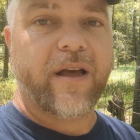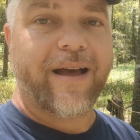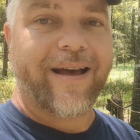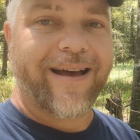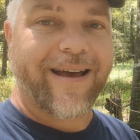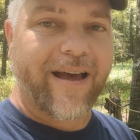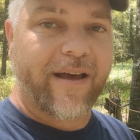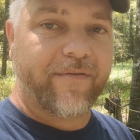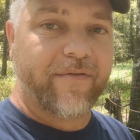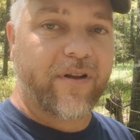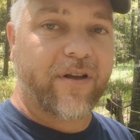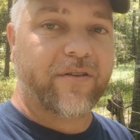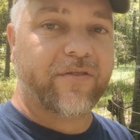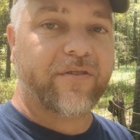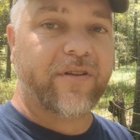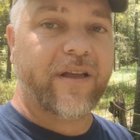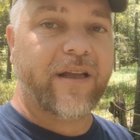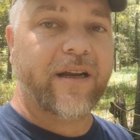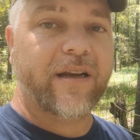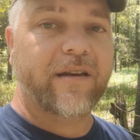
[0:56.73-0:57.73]
I have not
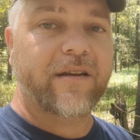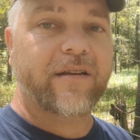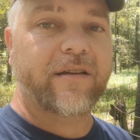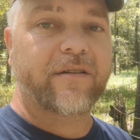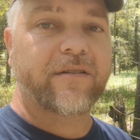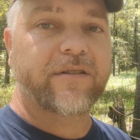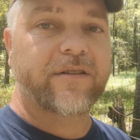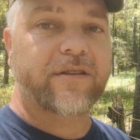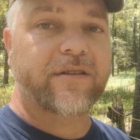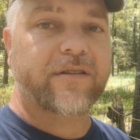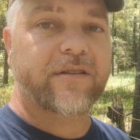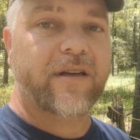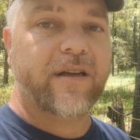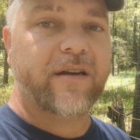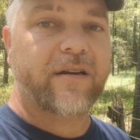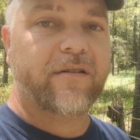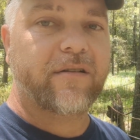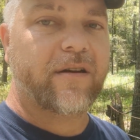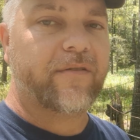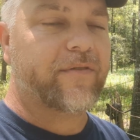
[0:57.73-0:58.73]
set it until just
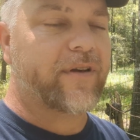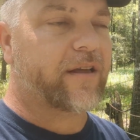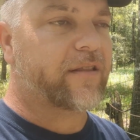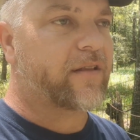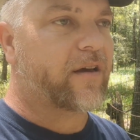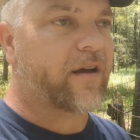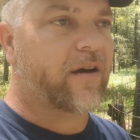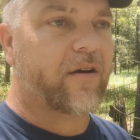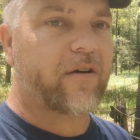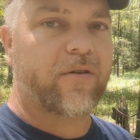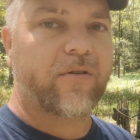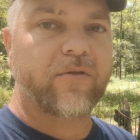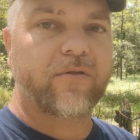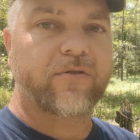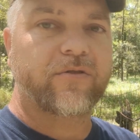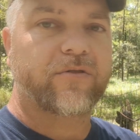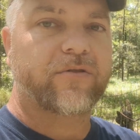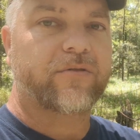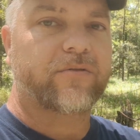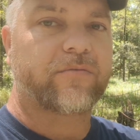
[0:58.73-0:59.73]
now. I've got the
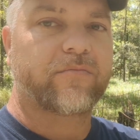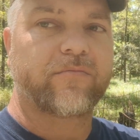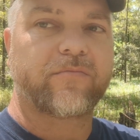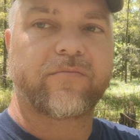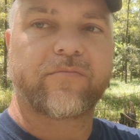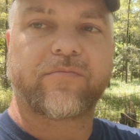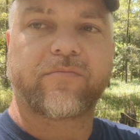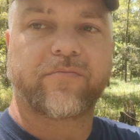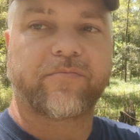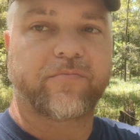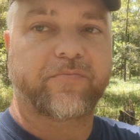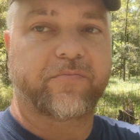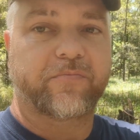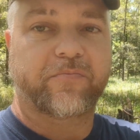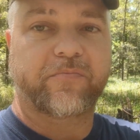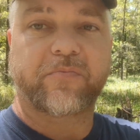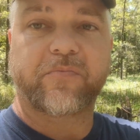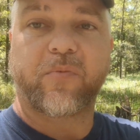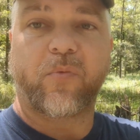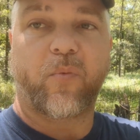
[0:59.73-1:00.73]
hogs
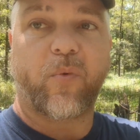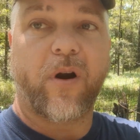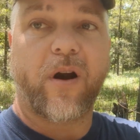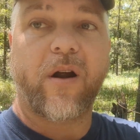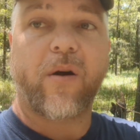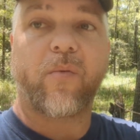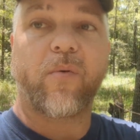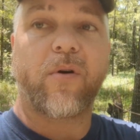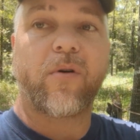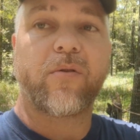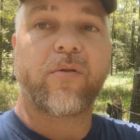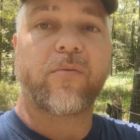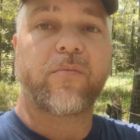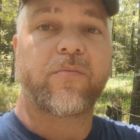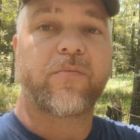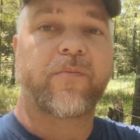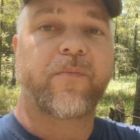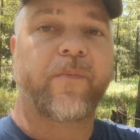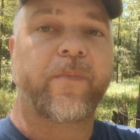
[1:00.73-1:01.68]
where I want them.